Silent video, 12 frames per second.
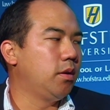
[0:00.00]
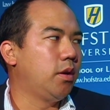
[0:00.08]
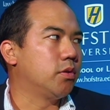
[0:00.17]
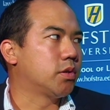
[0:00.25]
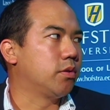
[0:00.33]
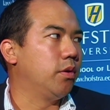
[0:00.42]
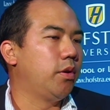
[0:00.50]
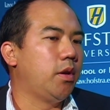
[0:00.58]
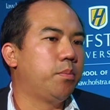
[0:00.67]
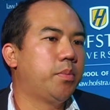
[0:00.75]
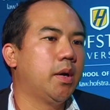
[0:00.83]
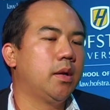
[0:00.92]
scrutiny.
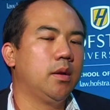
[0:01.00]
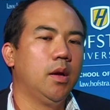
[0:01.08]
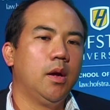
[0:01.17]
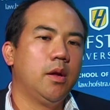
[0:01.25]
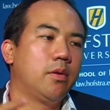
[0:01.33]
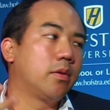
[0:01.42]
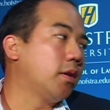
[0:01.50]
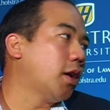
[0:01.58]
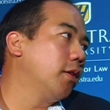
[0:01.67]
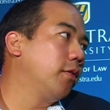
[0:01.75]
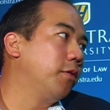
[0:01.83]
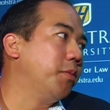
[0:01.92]
But there's a lot
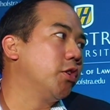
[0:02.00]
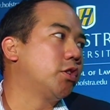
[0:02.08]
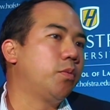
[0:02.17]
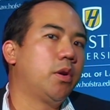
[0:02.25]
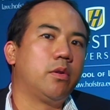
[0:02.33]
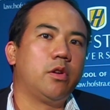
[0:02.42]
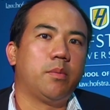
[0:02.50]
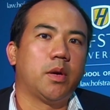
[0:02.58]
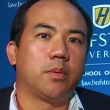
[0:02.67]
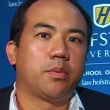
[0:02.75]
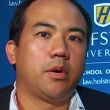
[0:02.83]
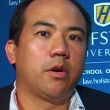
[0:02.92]
of information we don't know about
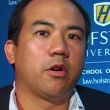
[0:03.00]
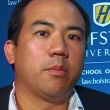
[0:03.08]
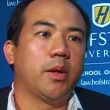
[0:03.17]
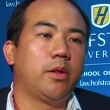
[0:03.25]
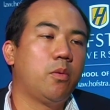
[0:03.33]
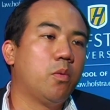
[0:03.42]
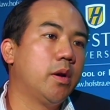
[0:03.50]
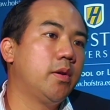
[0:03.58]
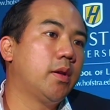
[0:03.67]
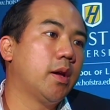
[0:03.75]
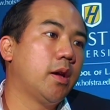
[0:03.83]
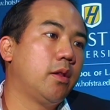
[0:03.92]
the program. I think one
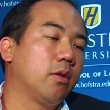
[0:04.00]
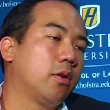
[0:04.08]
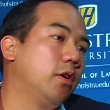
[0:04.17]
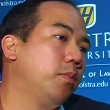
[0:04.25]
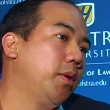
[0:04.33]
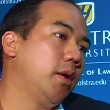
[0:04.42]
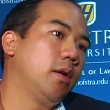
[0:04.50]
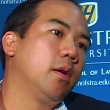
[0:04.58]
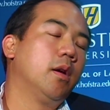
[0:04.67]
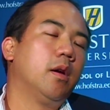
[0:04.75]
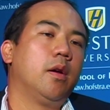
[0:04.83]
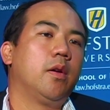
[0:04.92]
day there could be
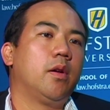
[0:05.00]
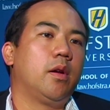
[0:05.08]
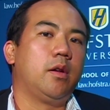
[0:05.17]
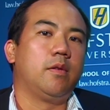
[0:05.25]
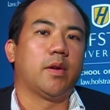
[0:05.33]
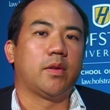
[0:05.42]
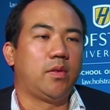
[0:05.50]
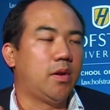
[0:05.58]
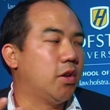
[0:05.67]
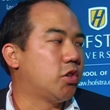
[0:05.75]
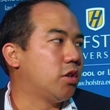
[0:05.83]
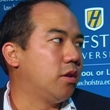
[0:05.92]
an
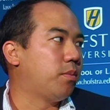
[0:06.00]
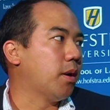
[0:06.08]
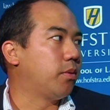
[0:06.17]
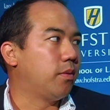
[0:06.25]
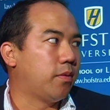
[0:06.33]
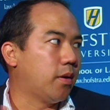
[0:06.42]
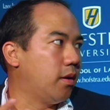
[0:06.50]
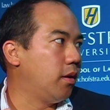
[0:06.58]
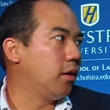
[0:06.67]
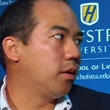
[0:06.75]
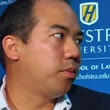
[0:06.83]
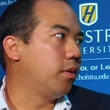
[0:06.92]
investigation, perhaps a
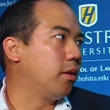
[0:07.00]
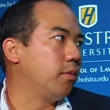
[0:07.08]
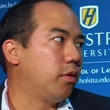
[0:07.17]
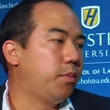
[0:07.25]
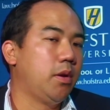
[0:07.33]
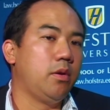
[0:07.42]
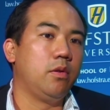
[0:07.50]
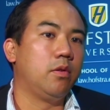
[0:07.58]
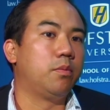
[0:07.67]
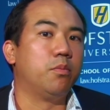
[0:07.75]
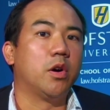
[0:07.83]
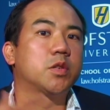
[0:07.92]
finding the program is being
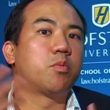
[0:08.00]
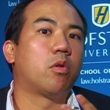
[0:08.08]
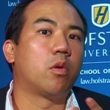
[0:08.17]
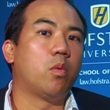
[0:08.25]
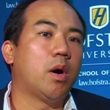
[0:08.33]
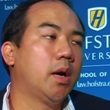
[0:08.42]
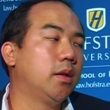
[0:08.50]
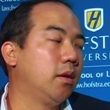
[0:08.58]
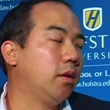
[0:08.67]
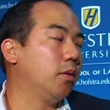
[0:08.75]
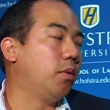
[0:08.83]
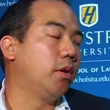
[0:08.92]
used much more
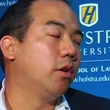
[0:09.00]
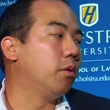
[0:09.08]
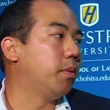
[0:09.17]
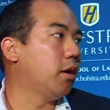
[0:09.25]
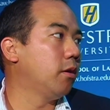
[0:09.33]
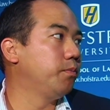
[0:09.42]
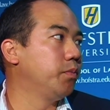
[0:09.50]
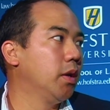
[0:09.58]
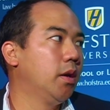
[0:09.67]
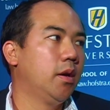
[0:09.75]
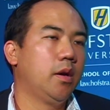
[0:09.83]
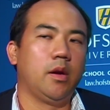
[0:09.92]
widely than we know about
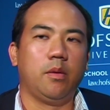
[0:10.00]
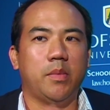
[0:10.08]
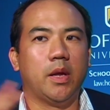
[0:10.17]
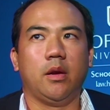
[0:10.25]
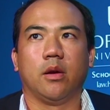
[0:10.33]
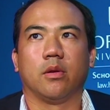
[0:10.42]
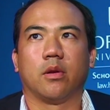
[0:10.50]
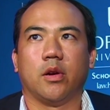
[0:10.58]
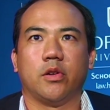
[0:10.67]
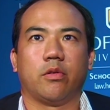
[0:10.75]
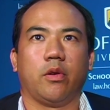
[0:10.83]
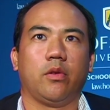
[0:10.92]
in many other
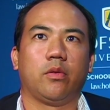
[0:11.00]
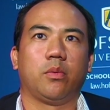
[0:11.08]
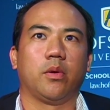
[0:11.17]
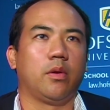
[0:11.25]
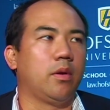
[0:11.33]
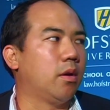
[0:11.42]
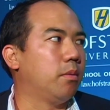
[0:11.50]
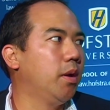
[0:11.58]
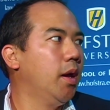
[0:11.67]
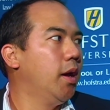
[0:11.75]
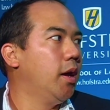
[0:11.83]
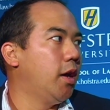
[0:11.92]
countries. And
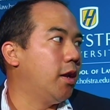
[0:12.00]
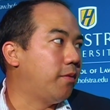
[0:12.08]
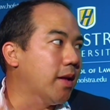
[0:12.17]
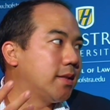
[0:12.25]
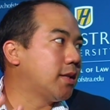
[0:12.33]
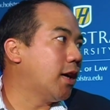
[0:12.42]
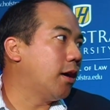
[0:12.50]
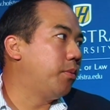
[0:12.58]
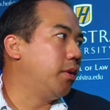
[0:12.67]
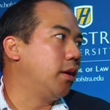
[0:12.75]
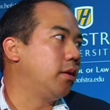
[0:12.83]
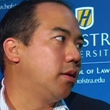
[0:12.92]
if that's
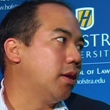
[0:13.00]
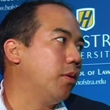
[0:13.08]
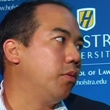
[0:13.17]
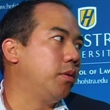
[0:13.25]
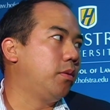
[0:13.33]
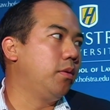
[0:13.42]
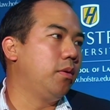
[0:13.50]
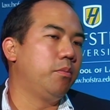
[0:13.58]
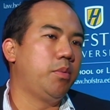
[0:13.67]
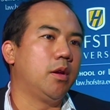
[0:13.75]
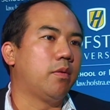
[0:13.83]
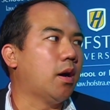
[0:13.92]
happening, then that would
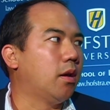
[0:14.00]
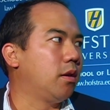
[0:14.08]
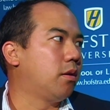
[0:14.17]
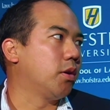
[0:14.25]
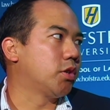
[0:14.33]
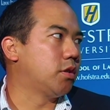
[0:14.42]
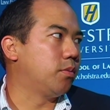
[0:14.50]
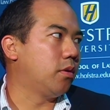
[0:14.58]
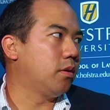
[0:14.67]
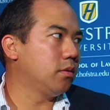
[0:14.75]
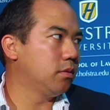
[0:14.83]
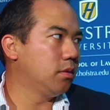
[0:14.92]
be of highly questionable